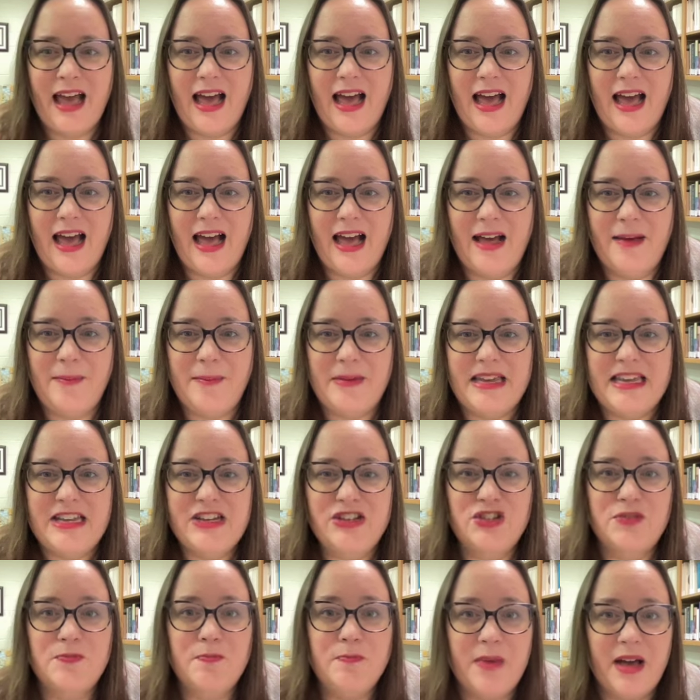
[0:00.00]
Um,
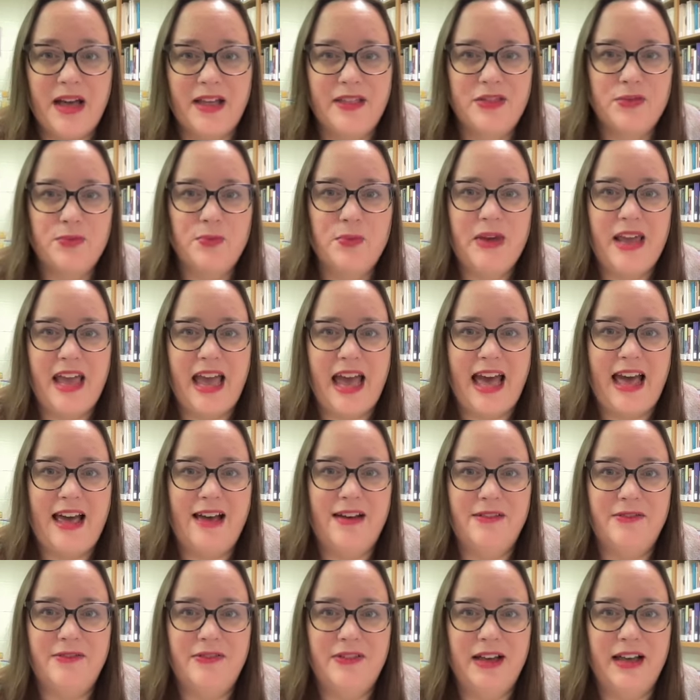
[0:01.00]
each month, we
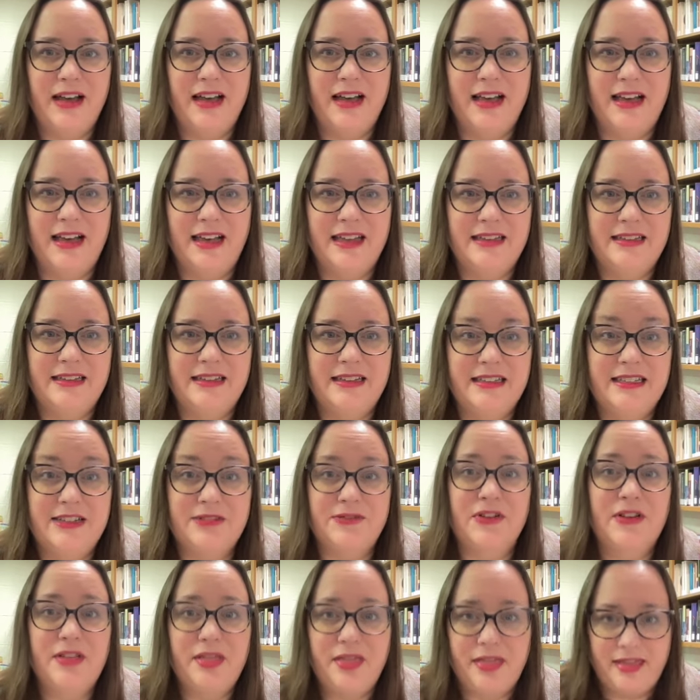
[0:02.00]
have a
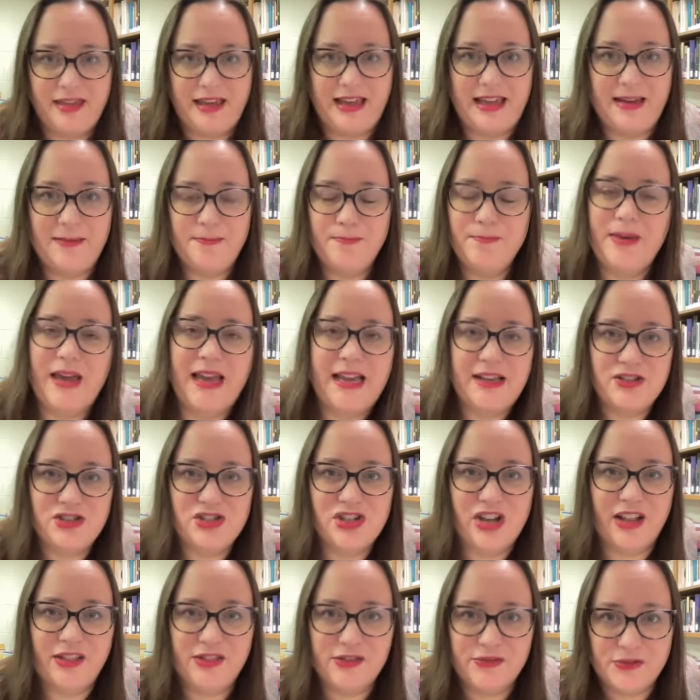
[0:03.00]
different theme based
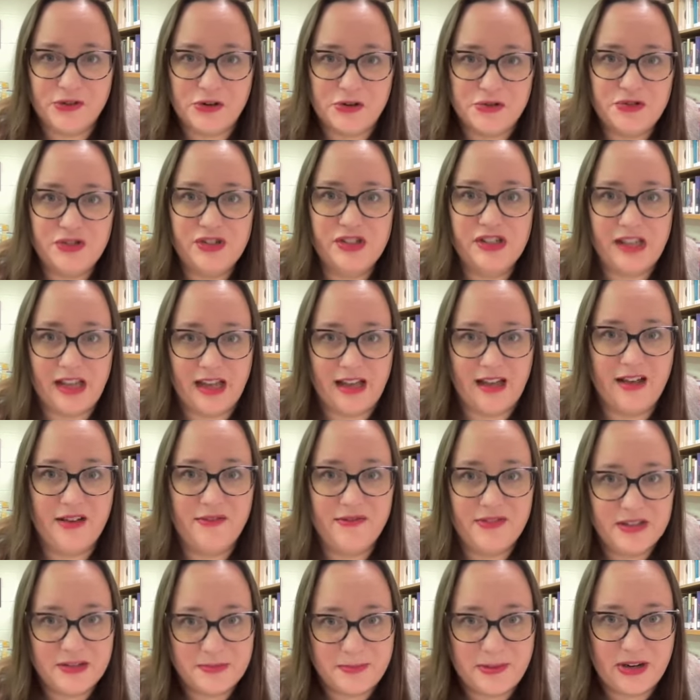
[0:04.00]
on the fruits
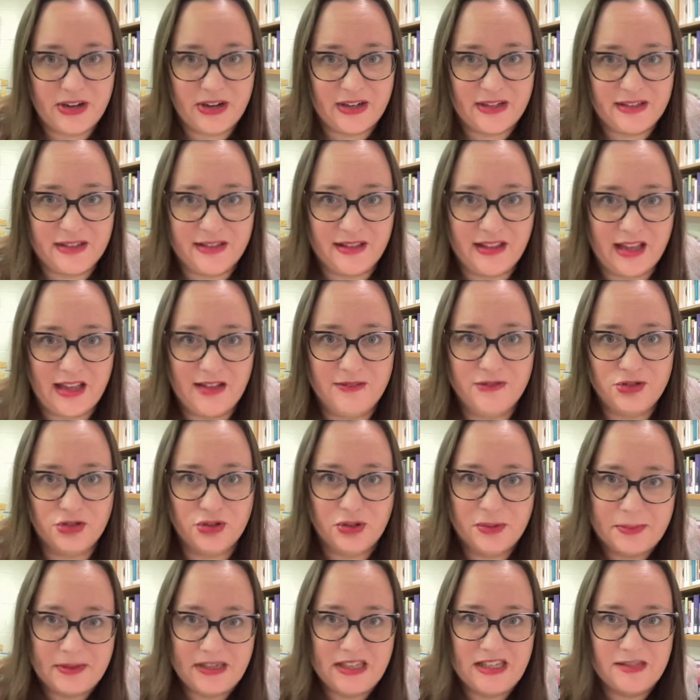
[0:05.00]
of the Spirit love,
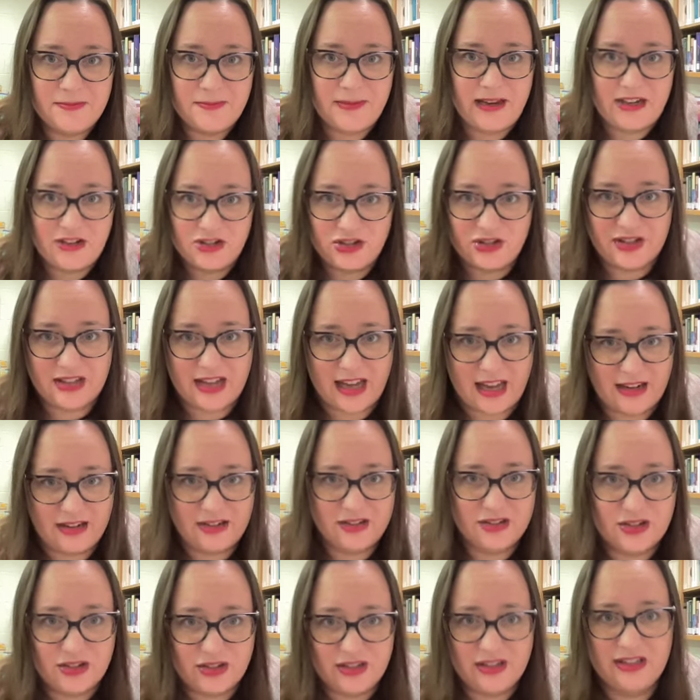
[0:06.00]
joy, peace, patience,
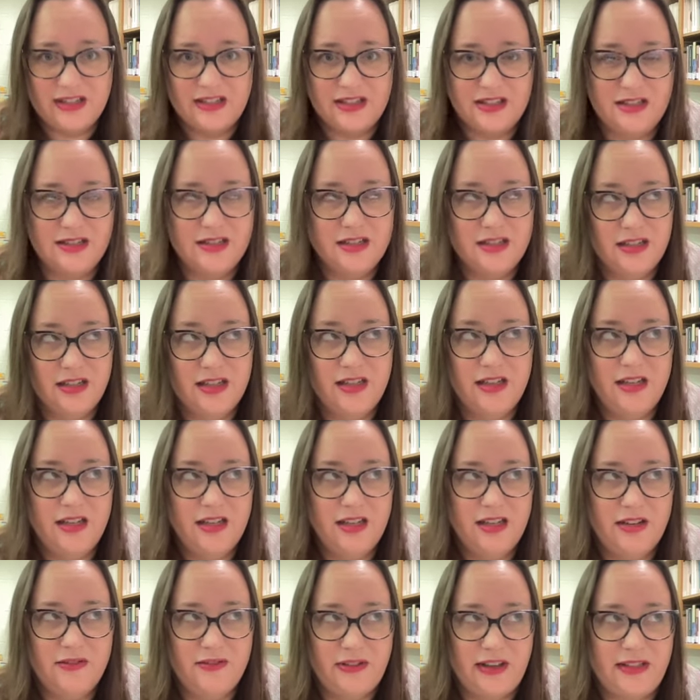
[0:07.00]
kindness, goodness,
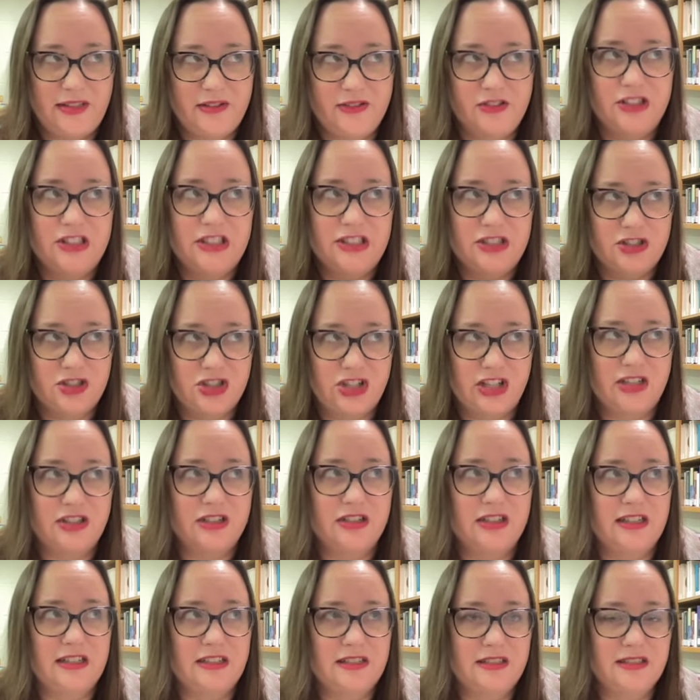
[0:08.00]
faithfulness,
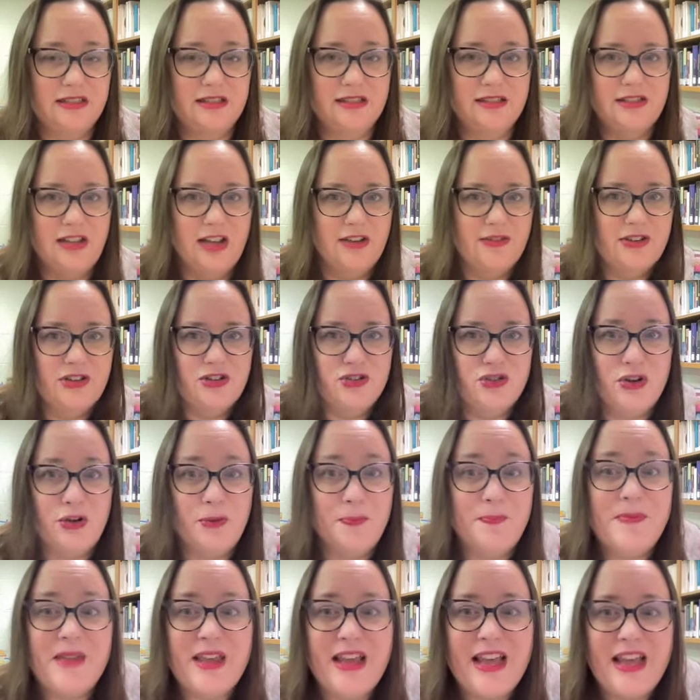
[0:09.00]
gentleness, self
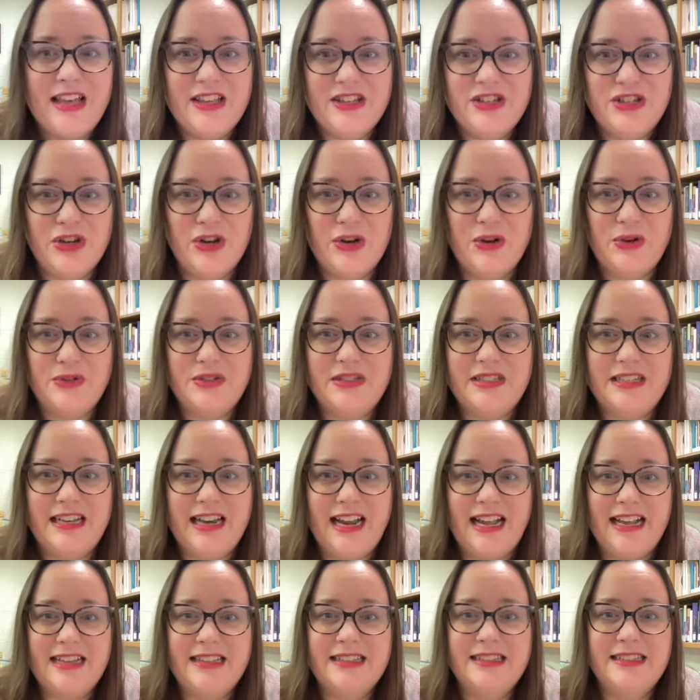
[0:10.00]
control. So
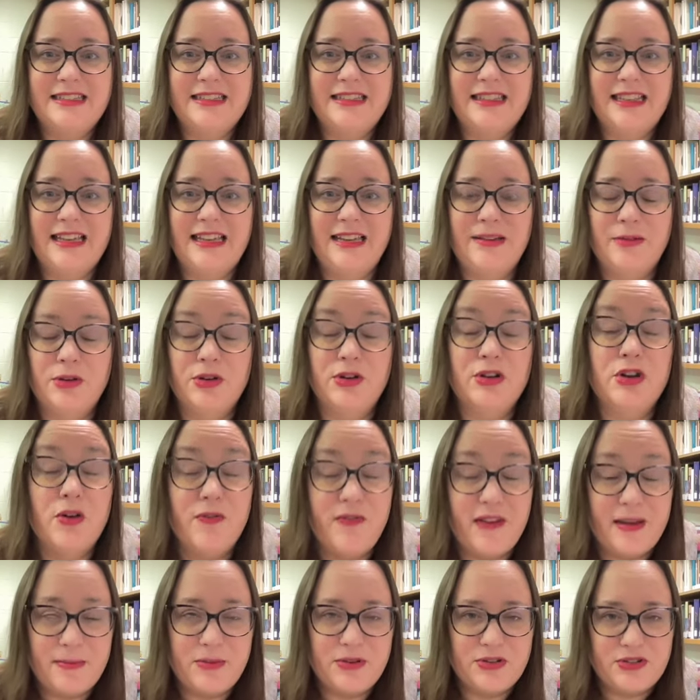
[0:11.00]
today's theme or
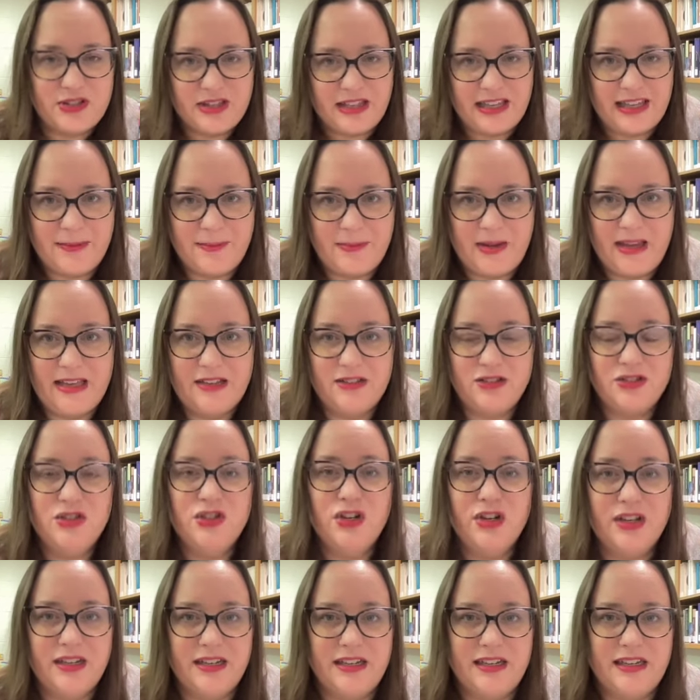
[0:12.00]
November's theme is
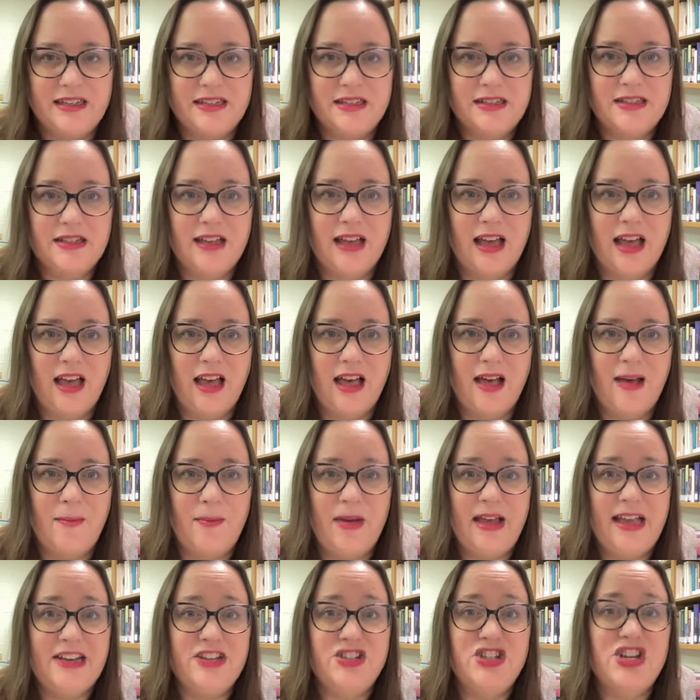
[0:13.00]
goodness,
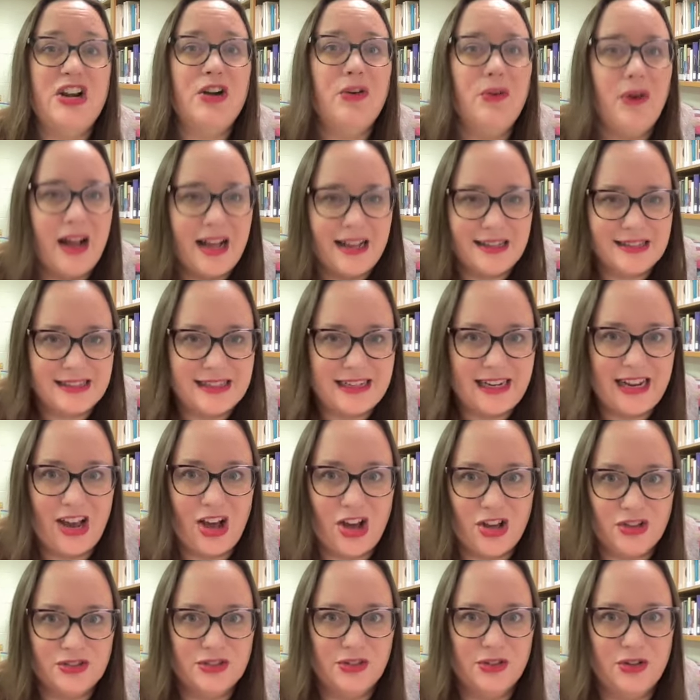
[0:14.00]
um, and generosity
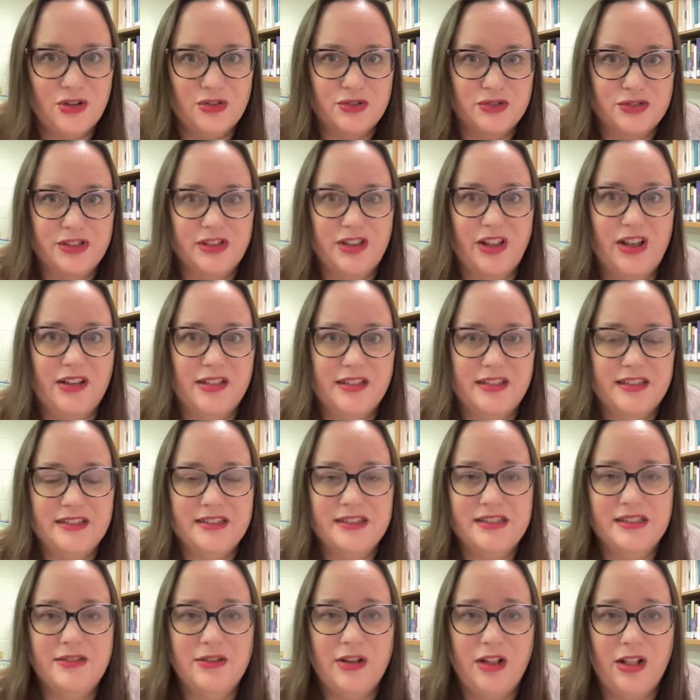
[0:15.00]
also goes along
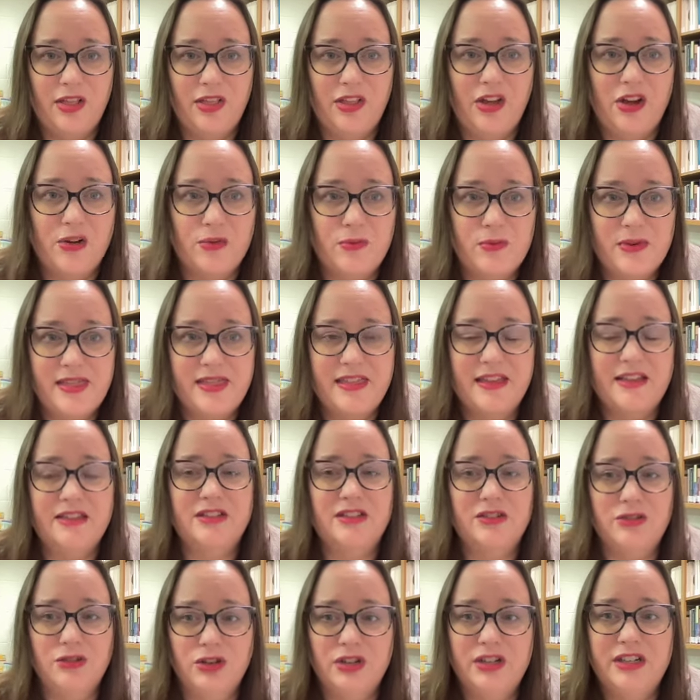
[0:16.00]
this along with
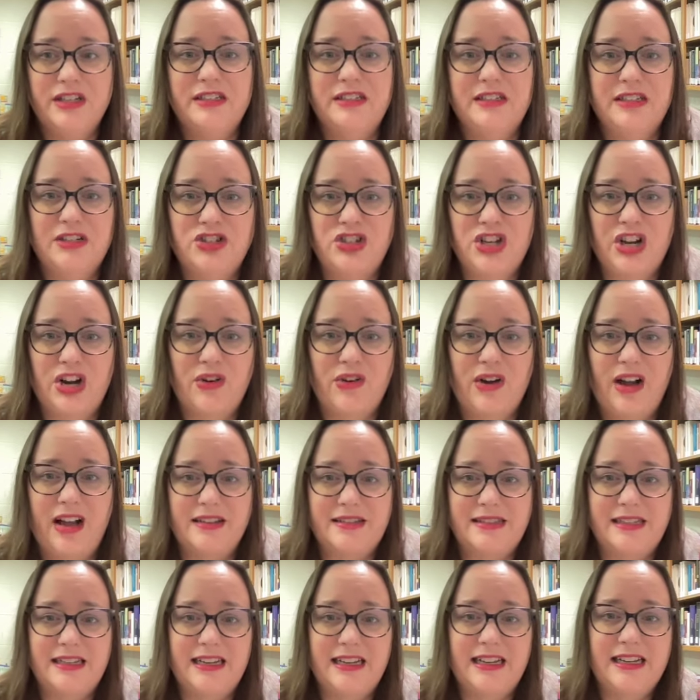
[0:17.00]
this goodness and
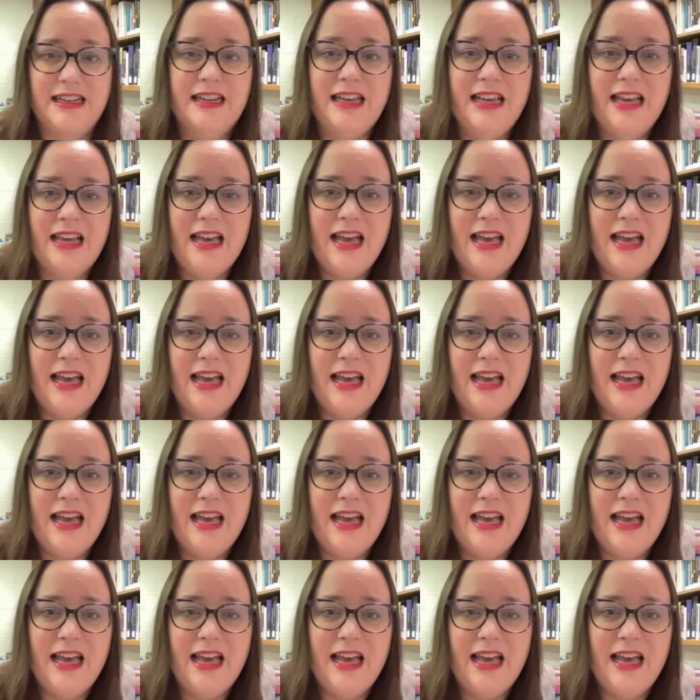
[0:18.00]
generosity.